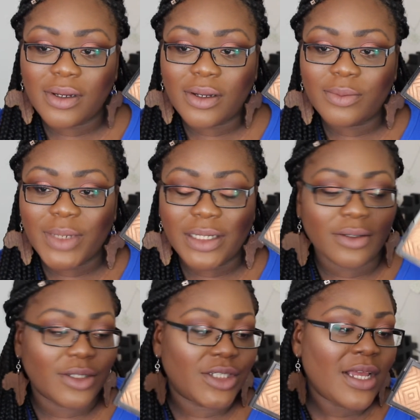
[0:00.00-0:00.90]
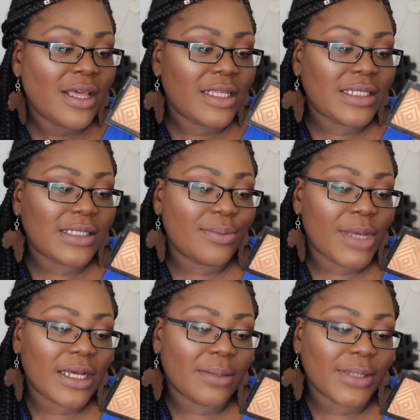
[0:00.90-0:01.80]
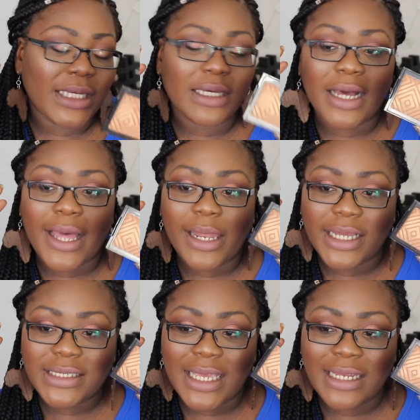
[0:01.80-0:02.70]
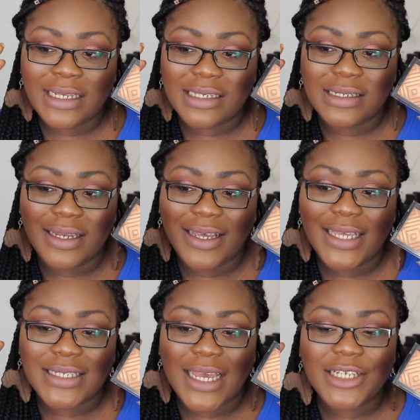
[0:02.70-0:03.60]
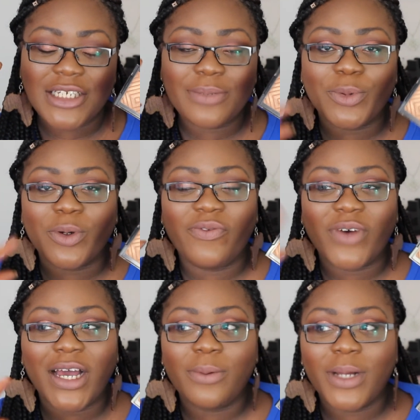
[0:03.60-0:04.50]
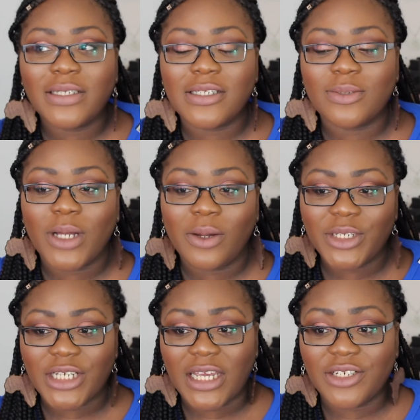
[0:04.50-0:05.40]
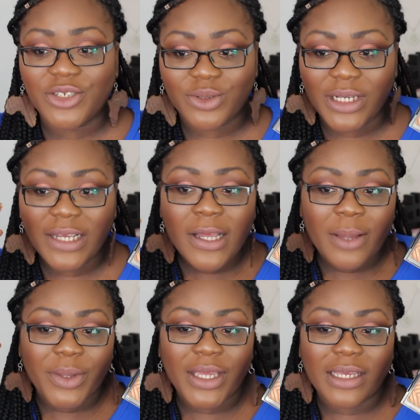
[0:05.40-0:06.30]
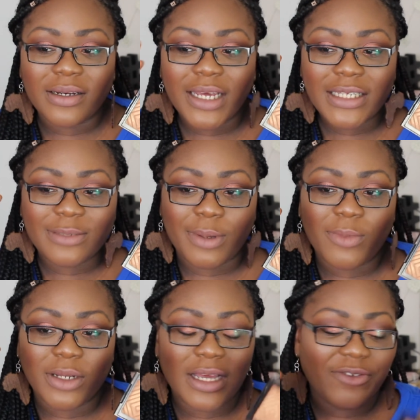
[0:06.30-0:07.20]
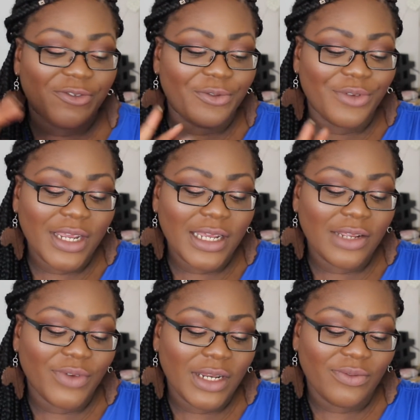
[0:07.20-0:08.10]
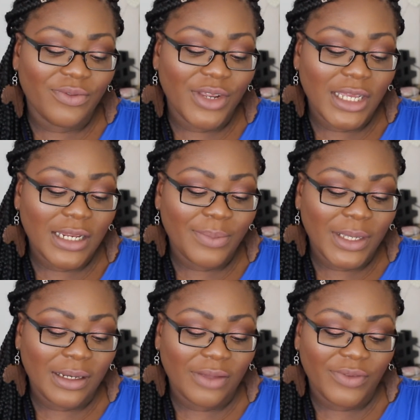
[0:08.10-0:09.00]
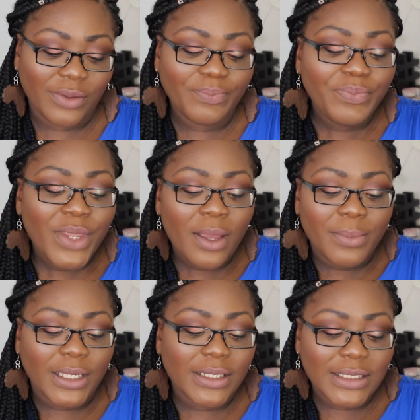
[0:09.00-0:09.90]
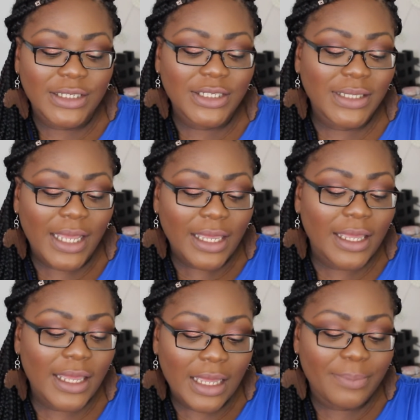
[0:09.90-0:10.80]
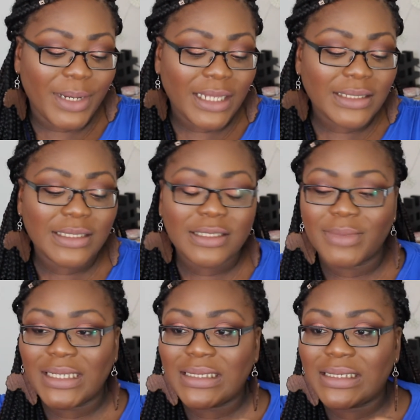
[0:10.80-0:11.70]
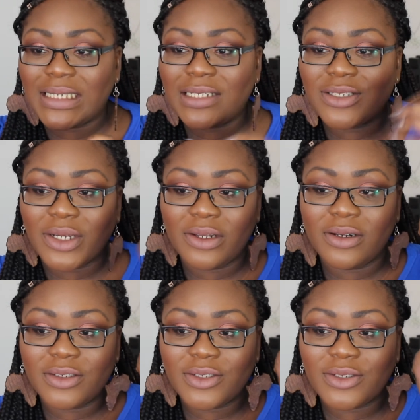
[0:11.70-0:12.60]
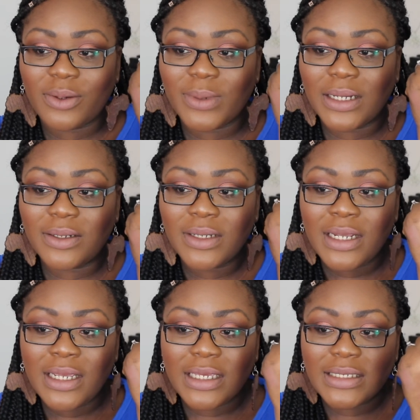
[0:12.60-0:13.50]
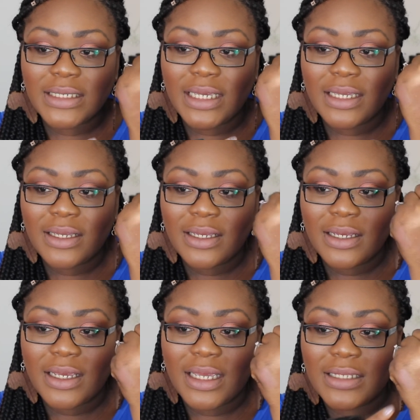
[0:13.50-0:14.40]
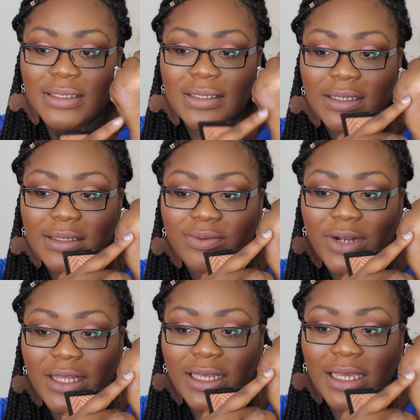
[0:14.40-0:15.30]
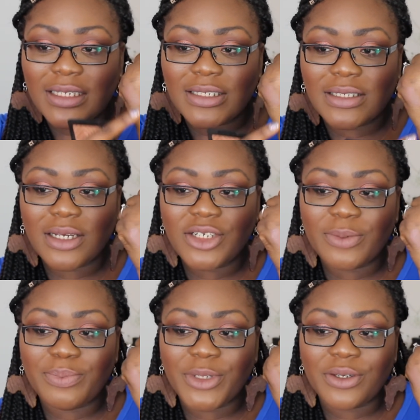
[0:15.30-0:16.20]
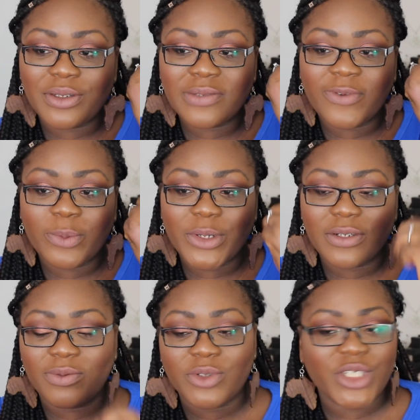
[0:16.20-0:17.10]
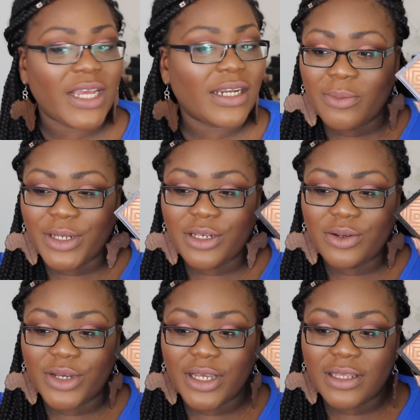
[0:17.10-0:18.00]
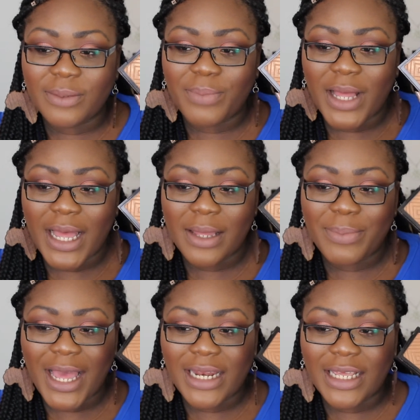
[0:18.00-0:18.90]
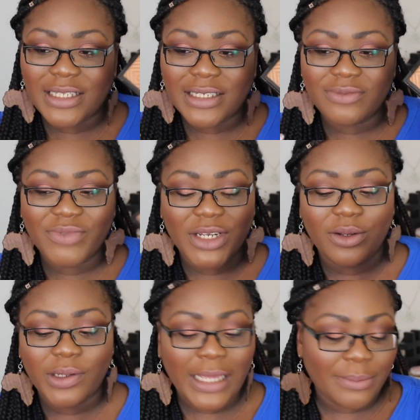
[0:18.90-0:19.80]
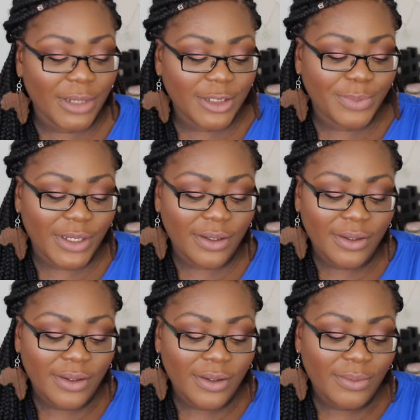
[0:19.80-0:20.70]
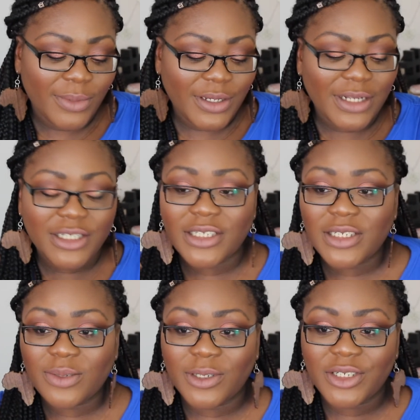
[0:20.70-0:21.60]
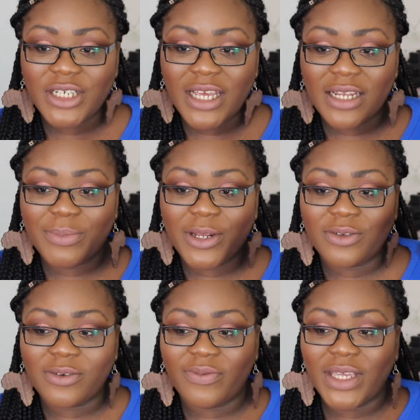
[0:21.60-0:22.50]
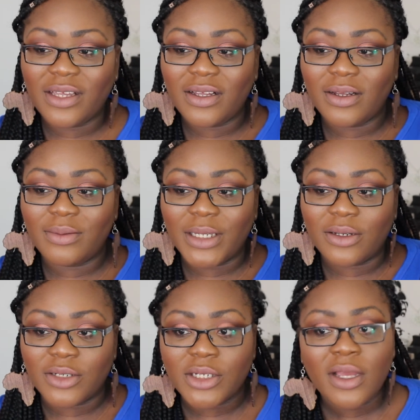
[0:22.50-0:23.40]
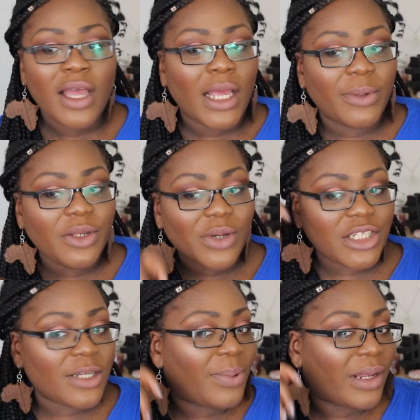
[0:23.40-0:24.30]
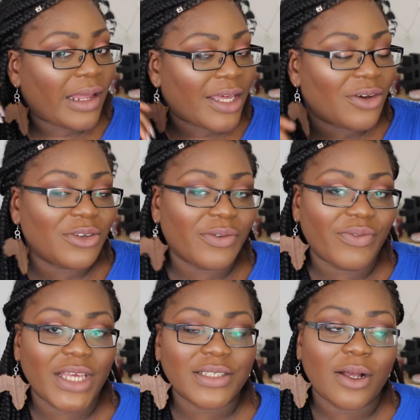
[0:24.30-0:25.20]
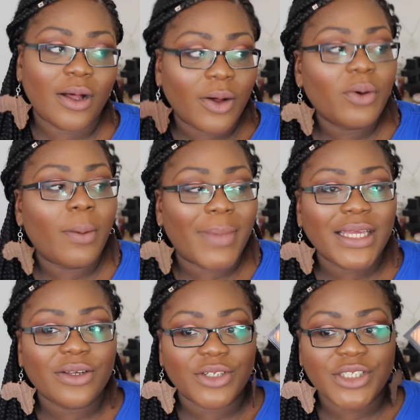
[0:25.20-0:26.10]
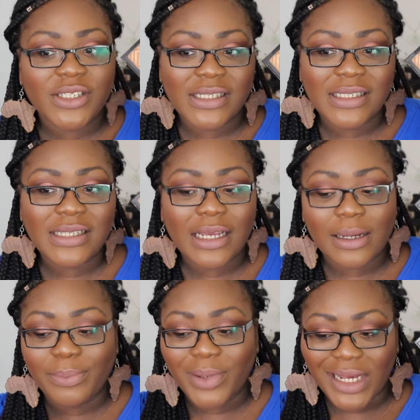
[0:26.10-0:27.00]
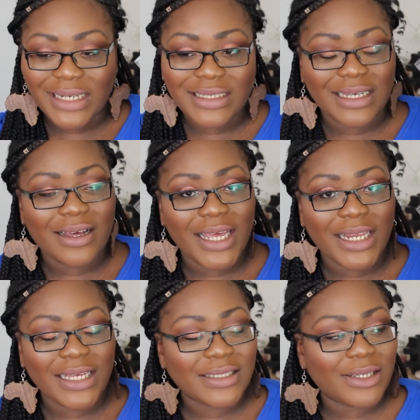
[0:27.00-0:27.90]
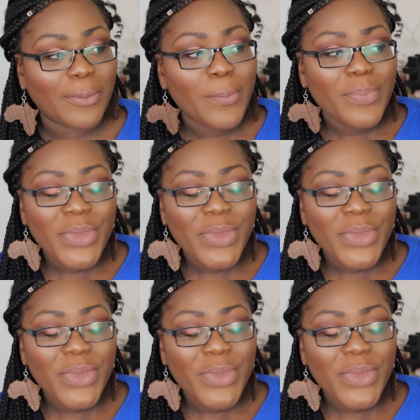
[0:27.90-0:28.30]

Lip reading: Oh my gosh, this is the Makeup Geek highlighter in Ignite. I actually bought Fireworks as well, which I enjoy, but Ignite has been one I've really been loving because it's just like, it blends into my skin tone so well. Can you see it? It's right there. It's such a beautiful shade. When you look at the palette, it doesn't really look like much, but when you actually swatch it and put it on your finger, oh my gosh. And when you actually apply it on your face, oh my gosh, this is like a blinding highlight. So